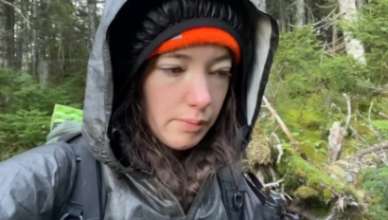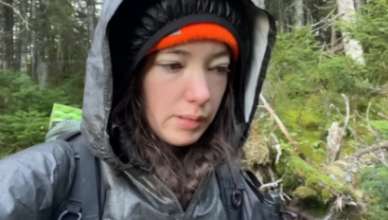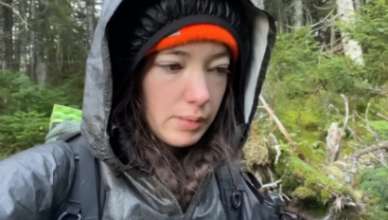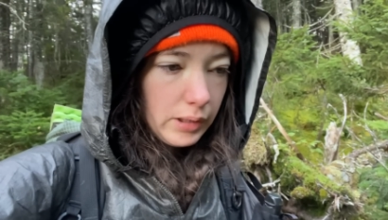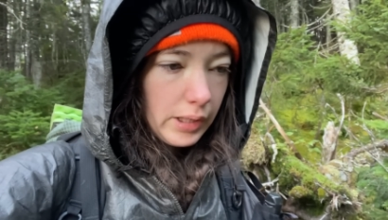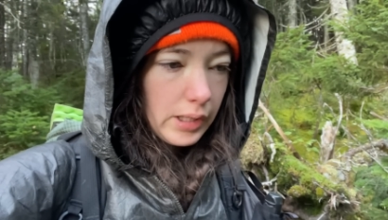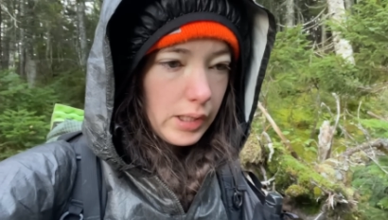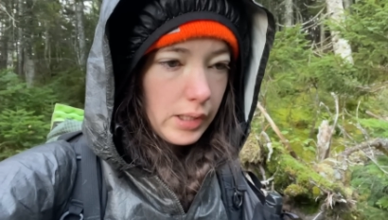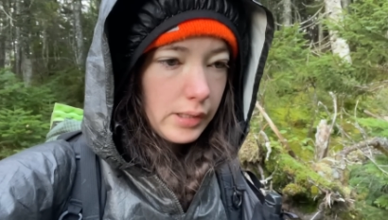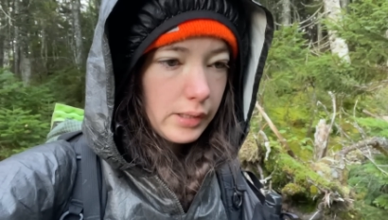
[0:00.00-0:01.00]
Might be late
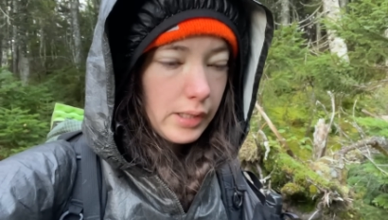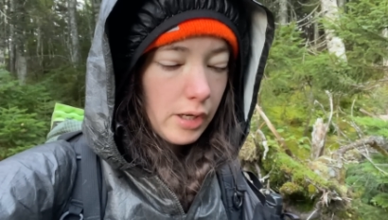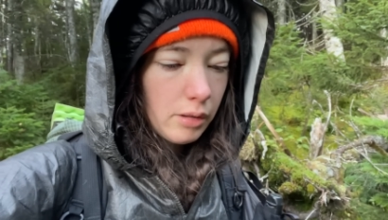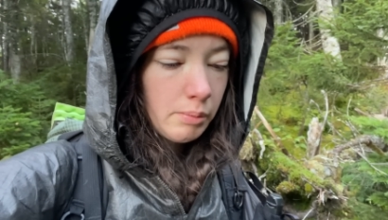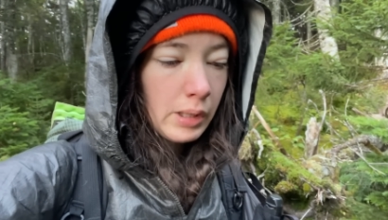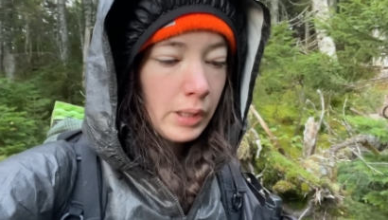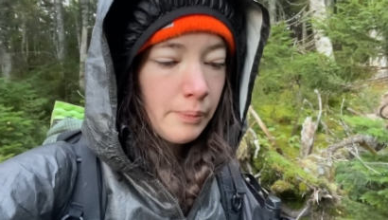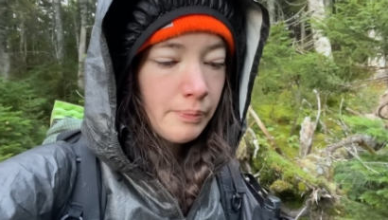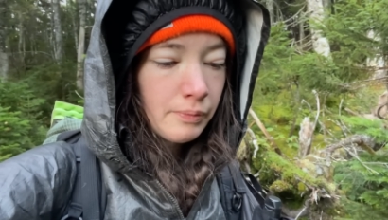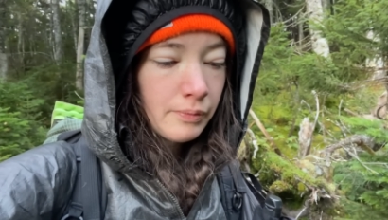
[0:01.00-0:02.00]
getting to town, but
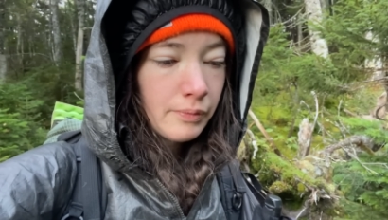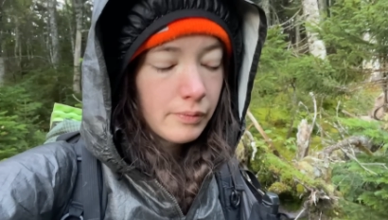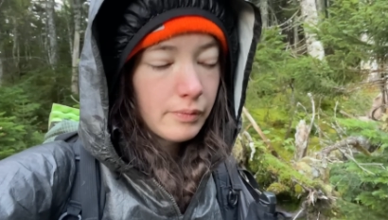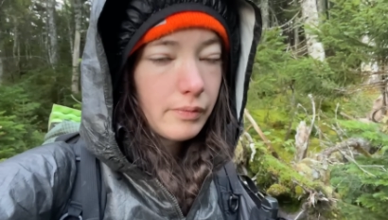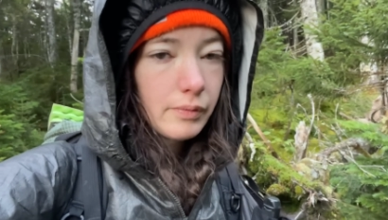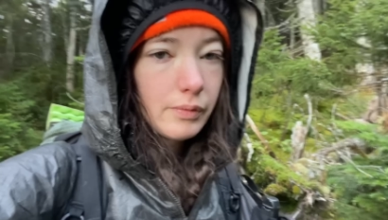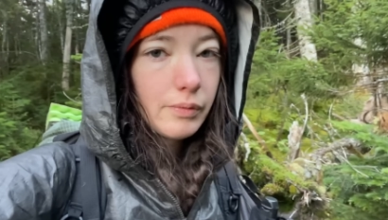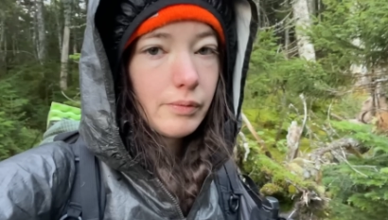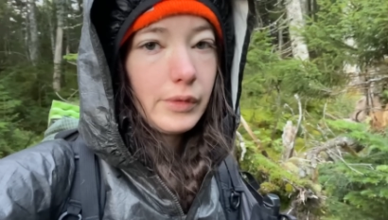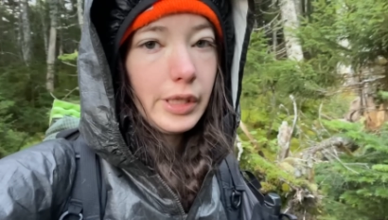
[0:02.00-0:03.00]

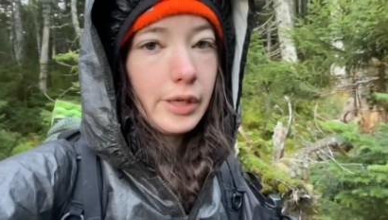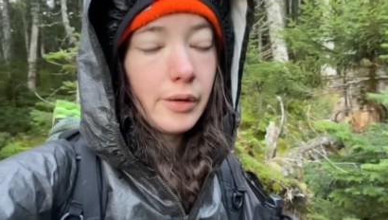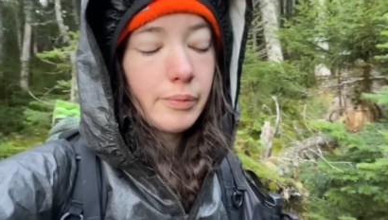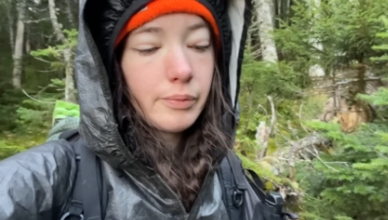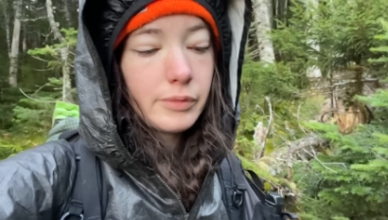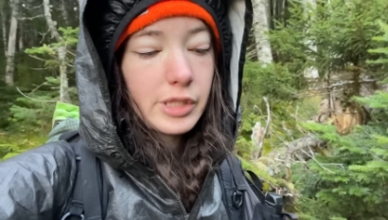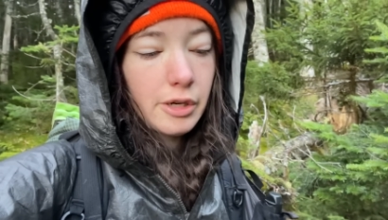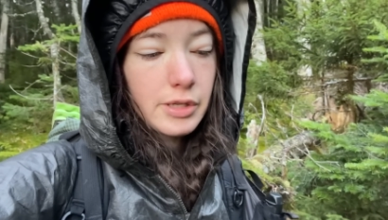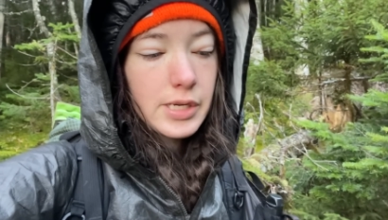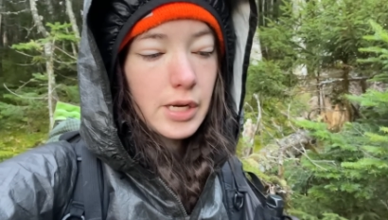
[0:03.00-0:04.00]
you know,
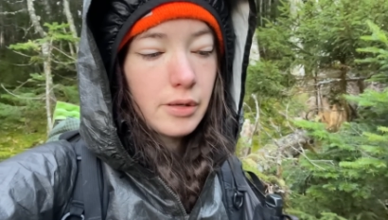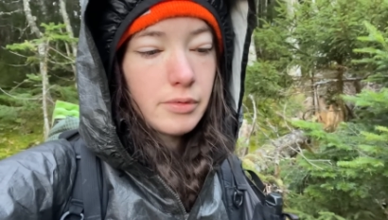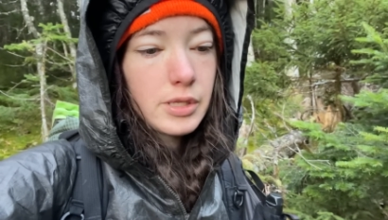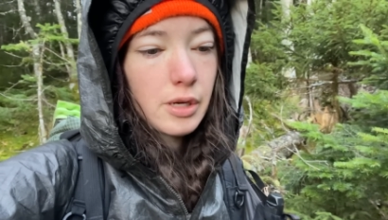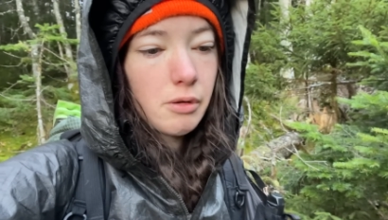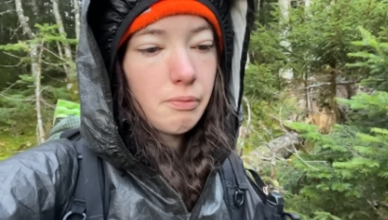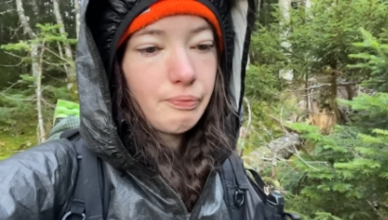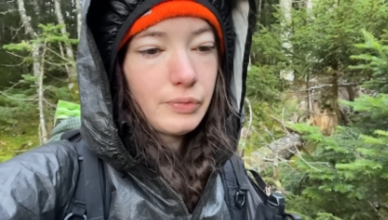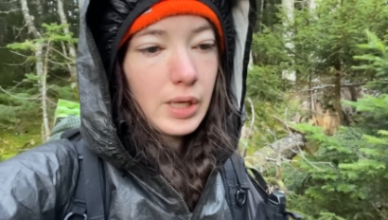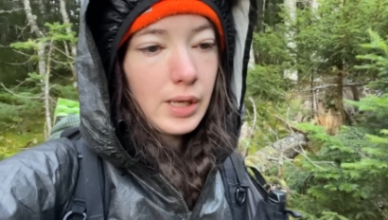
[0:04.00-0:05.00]
town is town. So
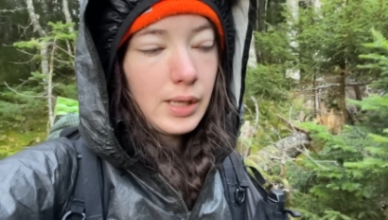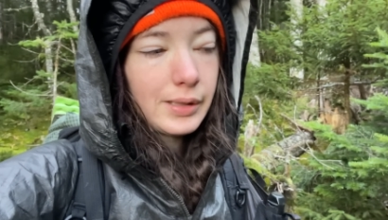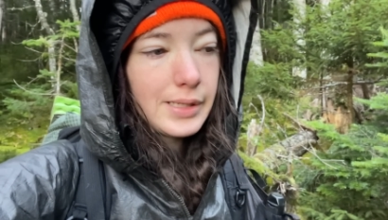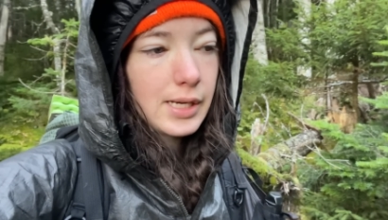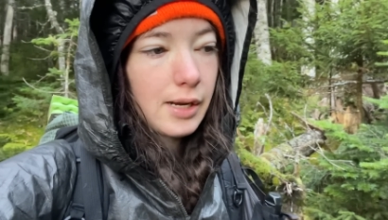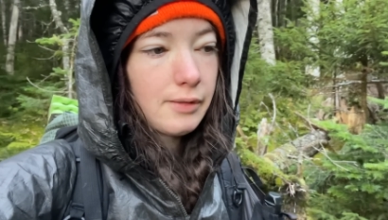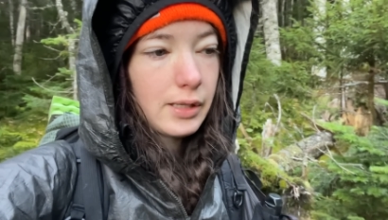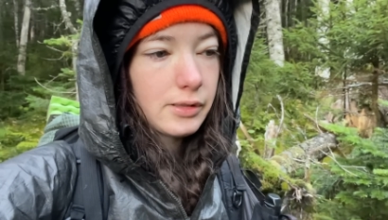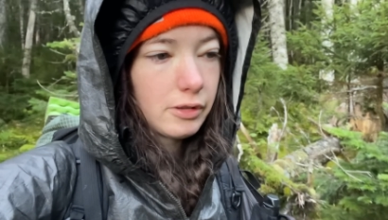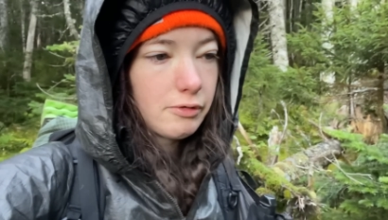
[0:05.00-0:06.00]
at least I have
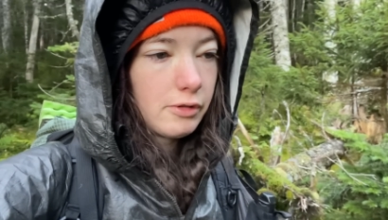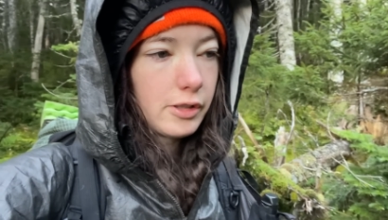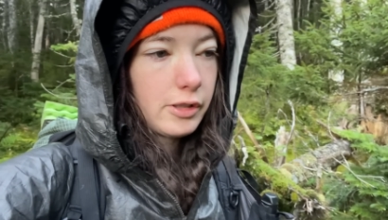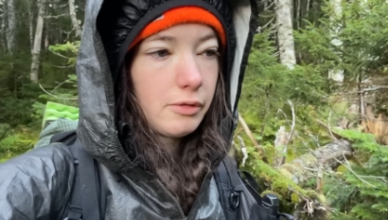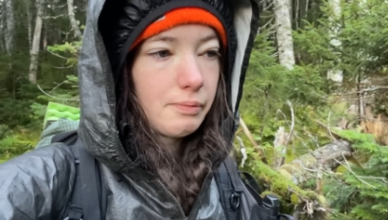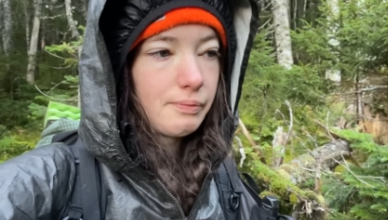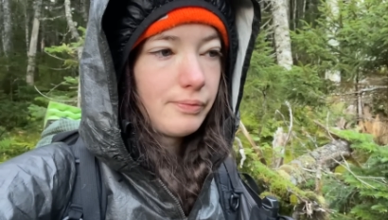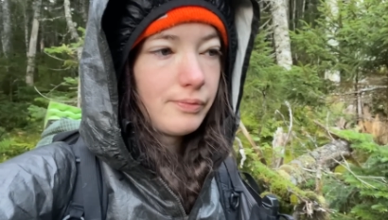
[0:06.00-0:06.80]
that to look forward to.